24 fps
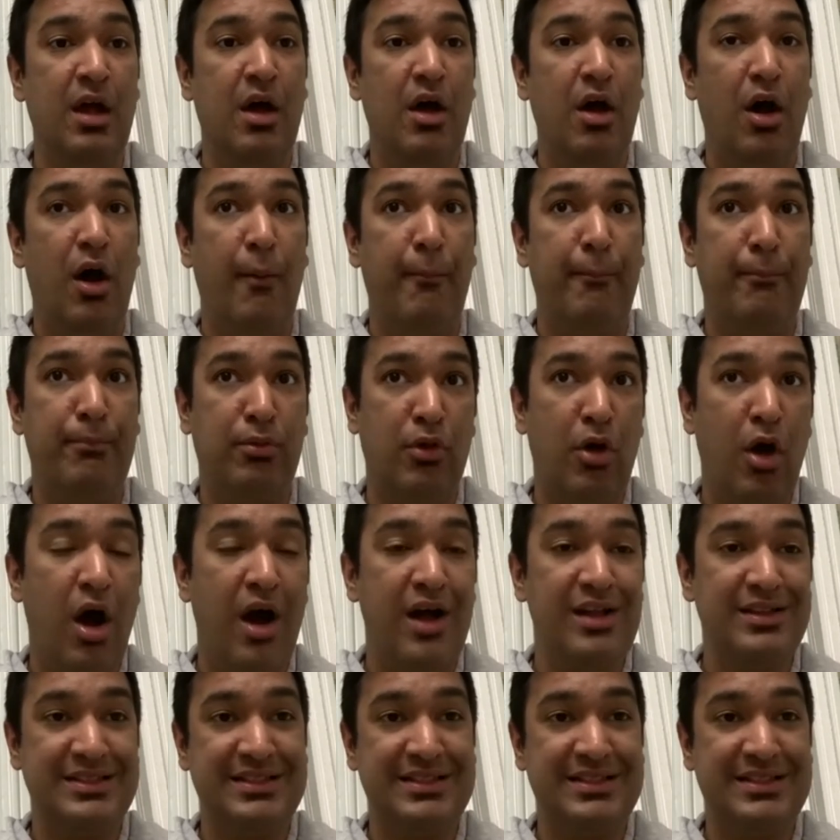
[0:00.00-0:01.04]
a
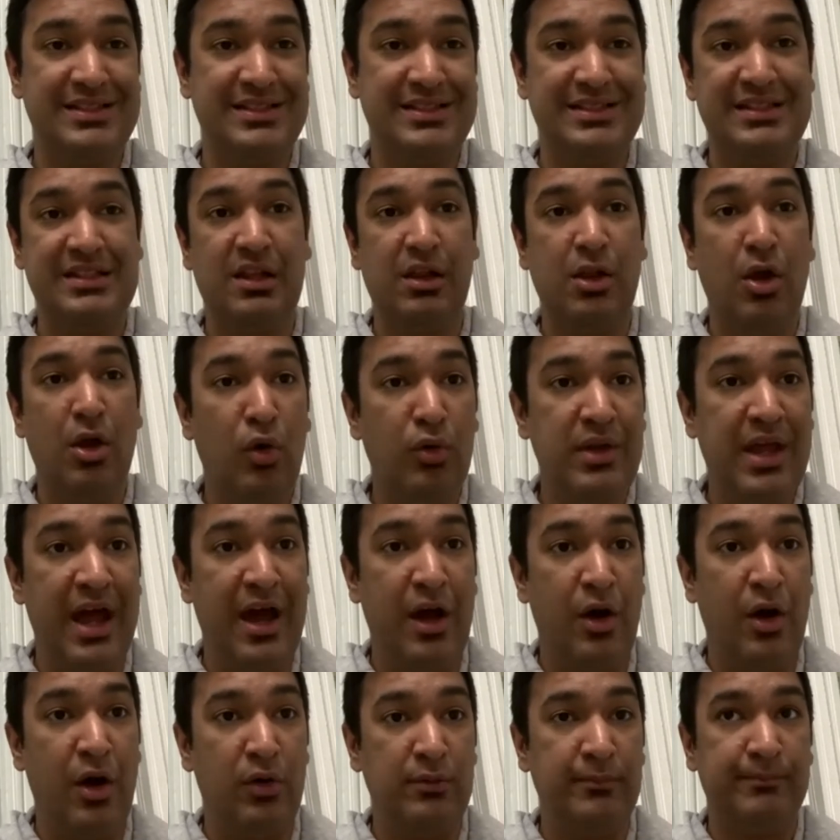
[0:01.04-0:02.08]
broad slowdown
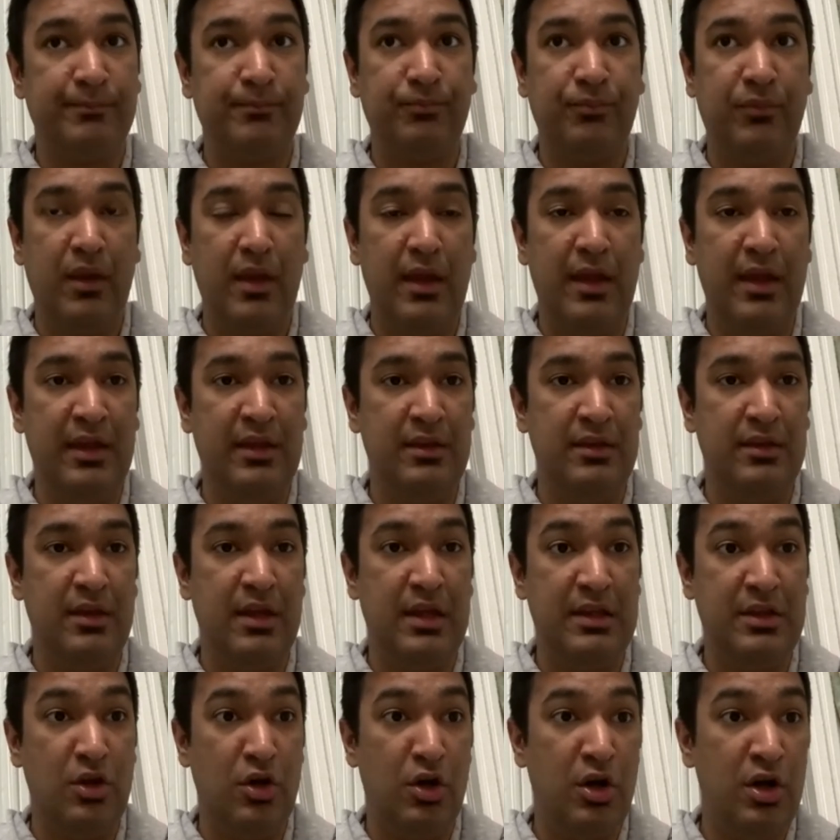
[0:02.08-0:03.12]
in
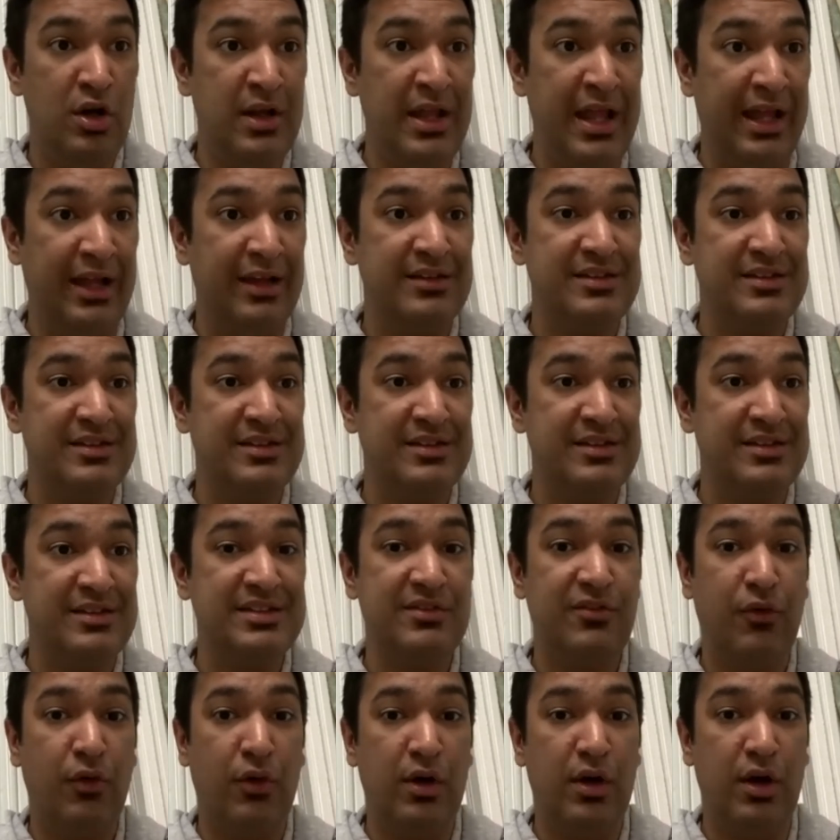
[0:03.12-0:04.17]
earnings for
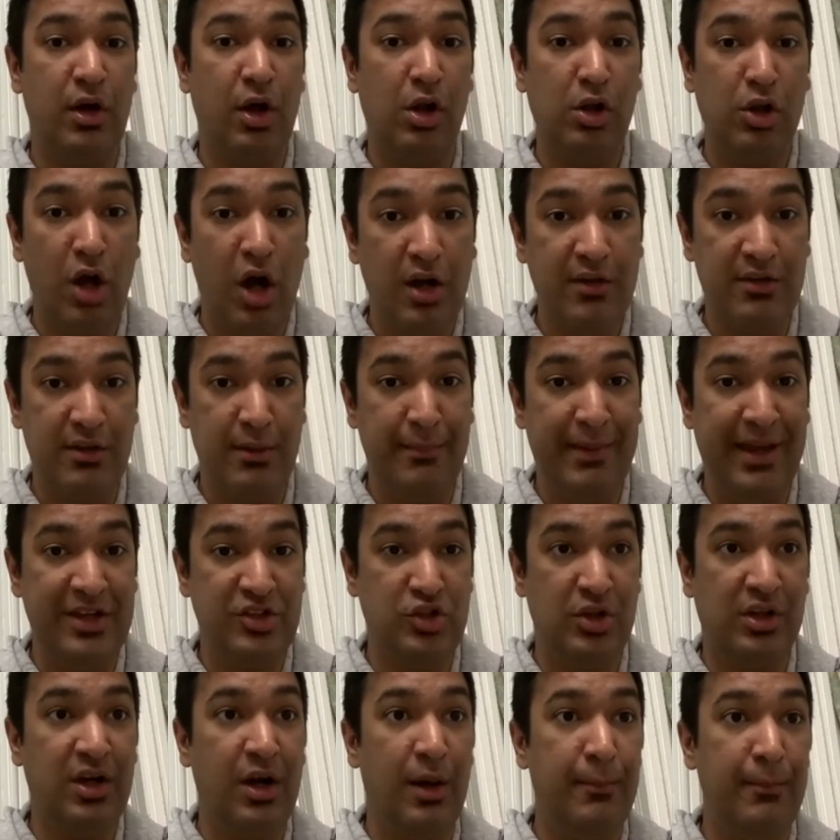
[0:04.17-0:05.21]
a lot of the major
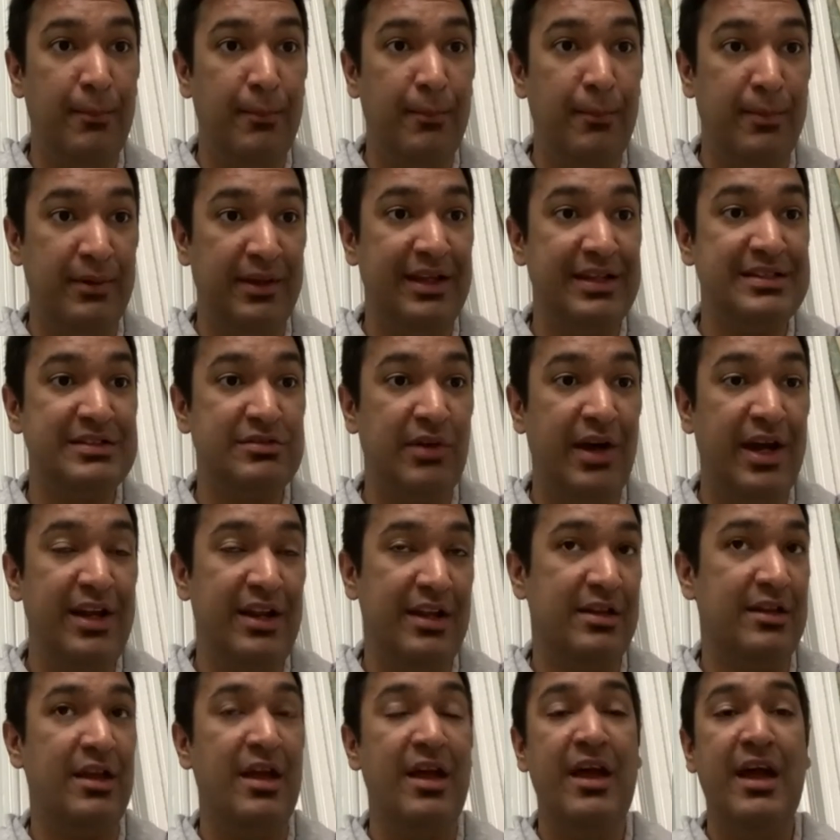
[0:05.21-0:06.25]
companies, right? And
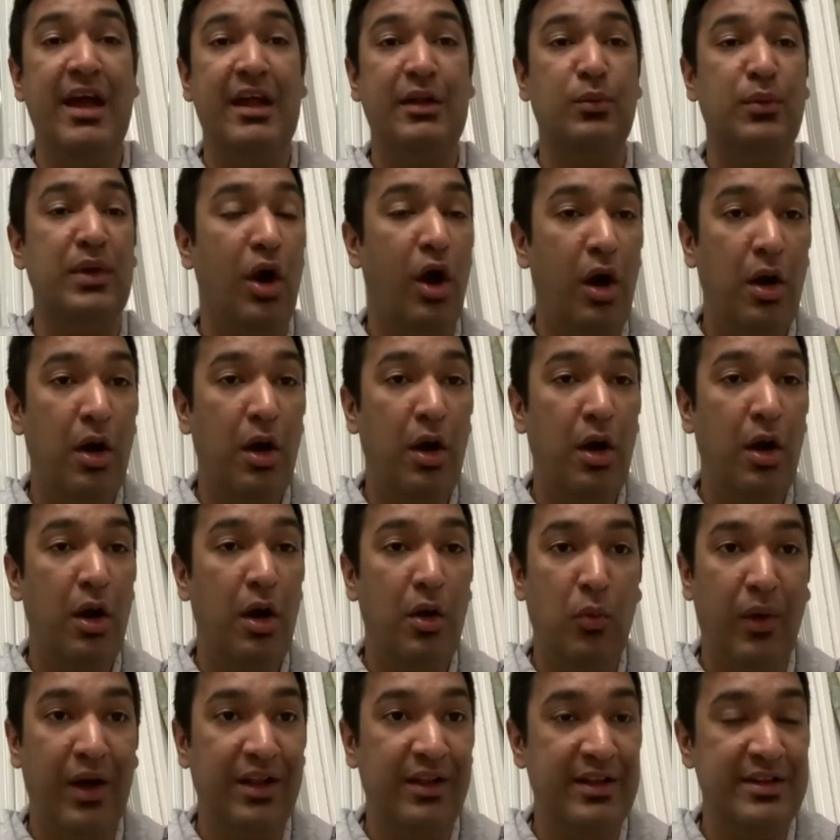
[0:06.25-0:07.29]
we are well
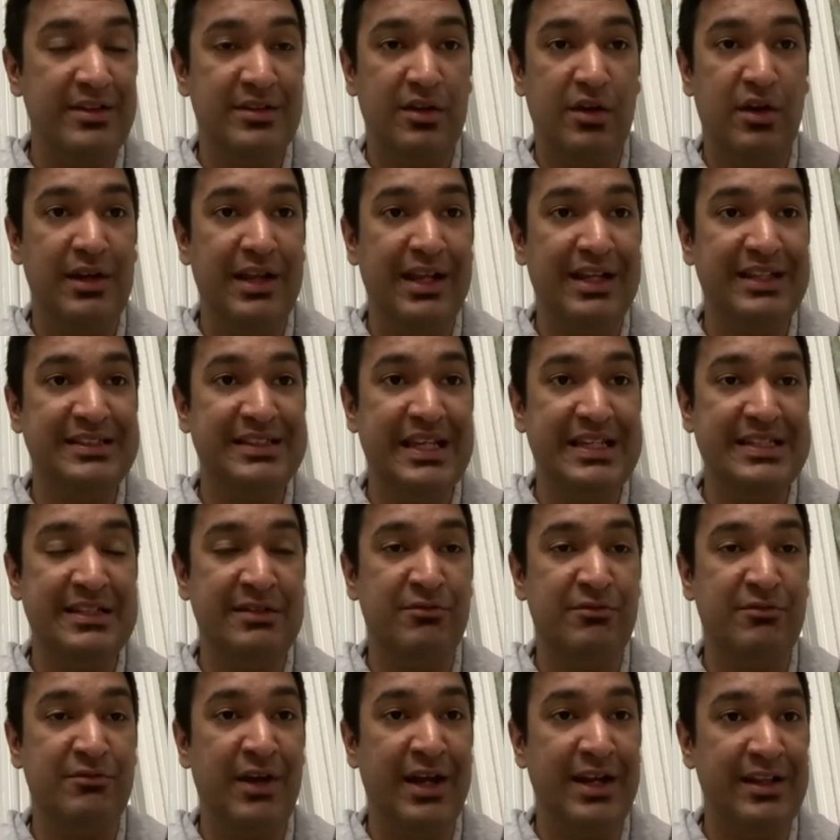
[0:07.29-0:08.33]
into earnings season right
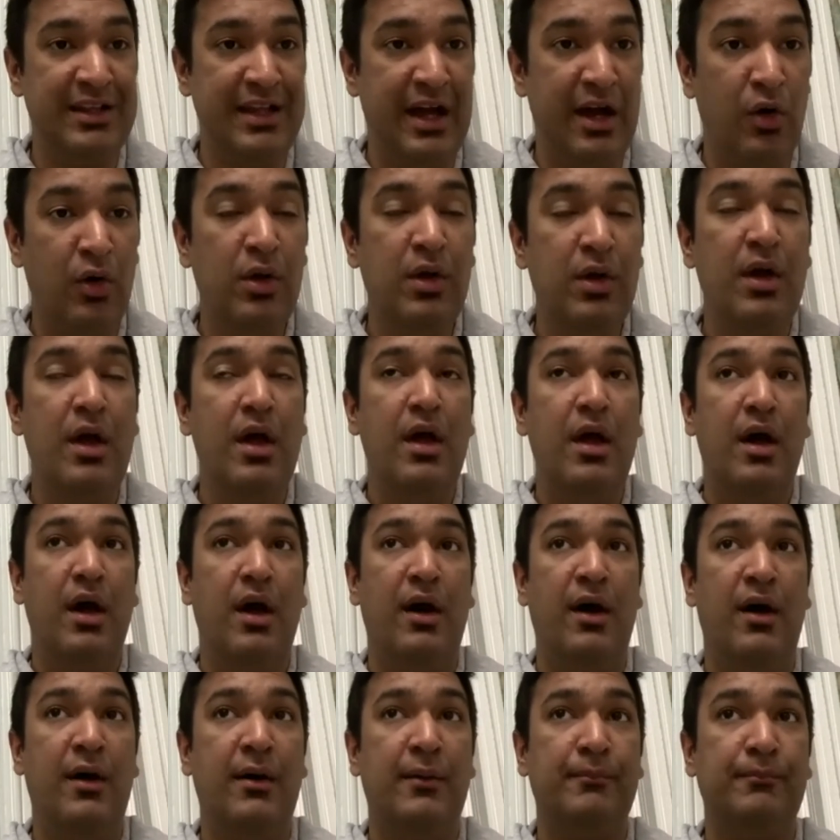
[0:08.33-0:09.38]
now.
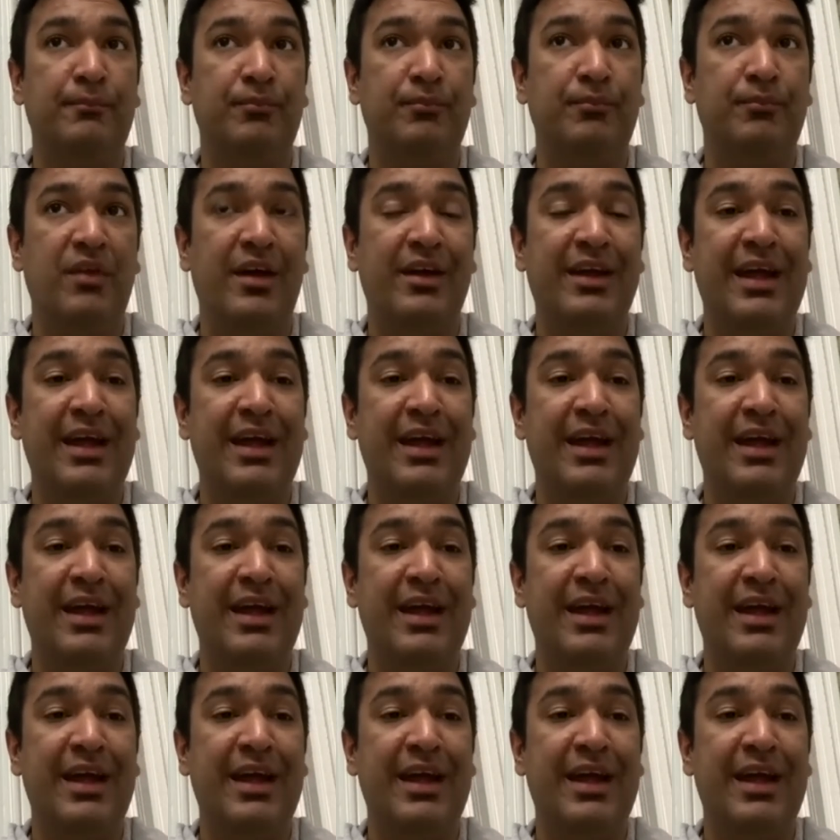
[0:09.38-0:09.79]
Again,